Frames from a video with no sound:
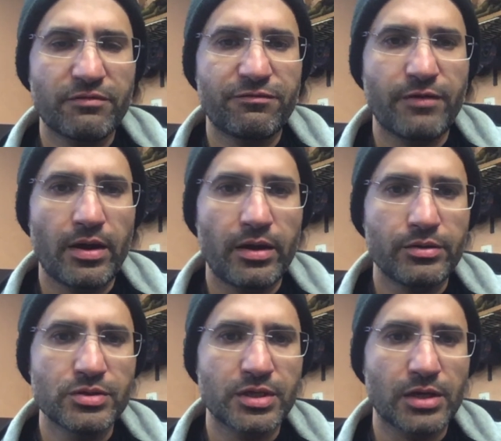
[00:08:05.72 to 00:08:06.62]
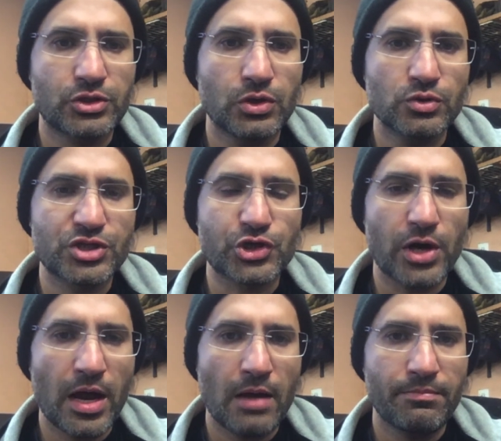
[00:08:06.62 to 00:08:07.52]
of using a tow
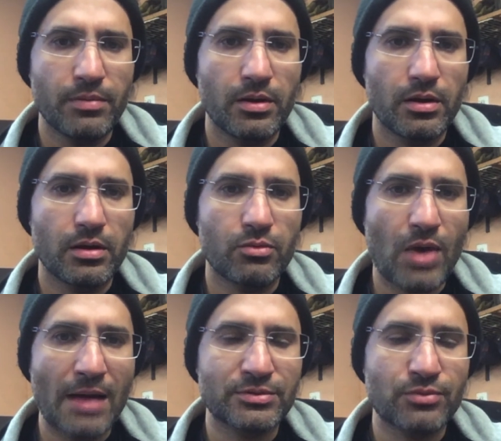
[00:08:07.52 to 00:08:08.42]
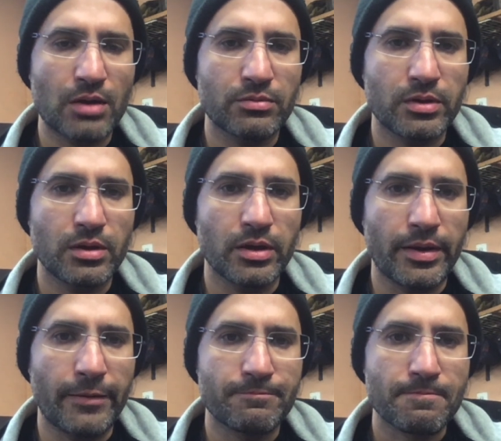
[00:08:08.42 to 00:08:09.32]
strap wrapped around the
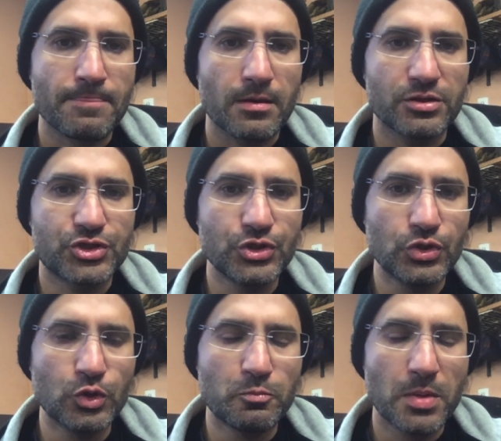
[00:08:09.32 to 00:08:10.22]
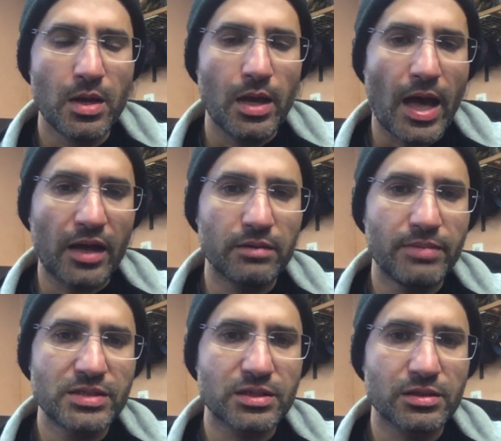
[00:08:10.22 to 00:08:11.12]
tube, I can
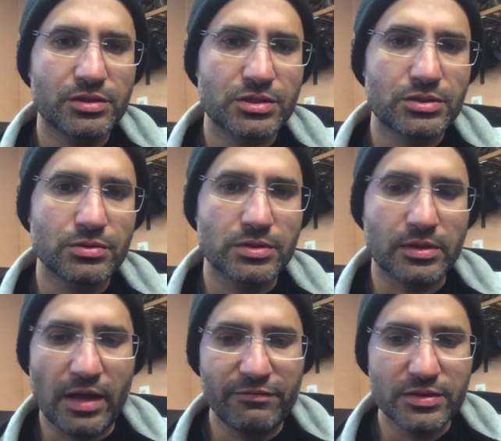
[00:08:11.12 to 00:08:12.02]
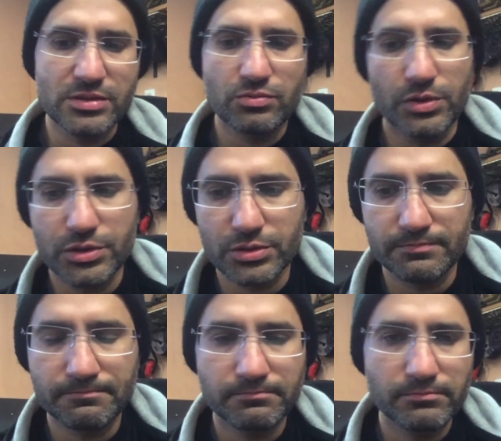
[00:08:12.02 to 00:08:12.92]
basically just use a clevis, which
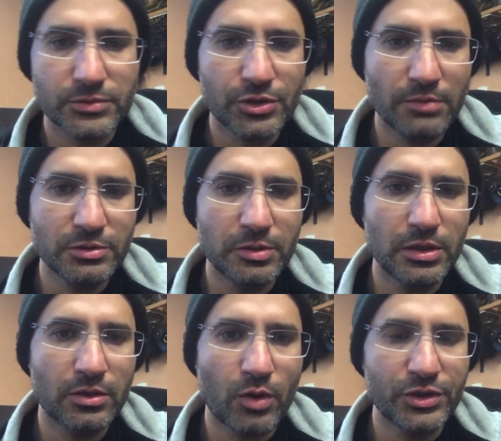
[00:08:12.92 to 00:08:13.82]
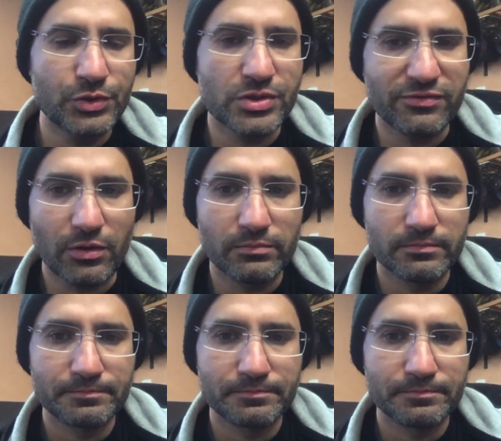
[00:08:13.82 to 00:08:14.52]
turned out to be quite useful.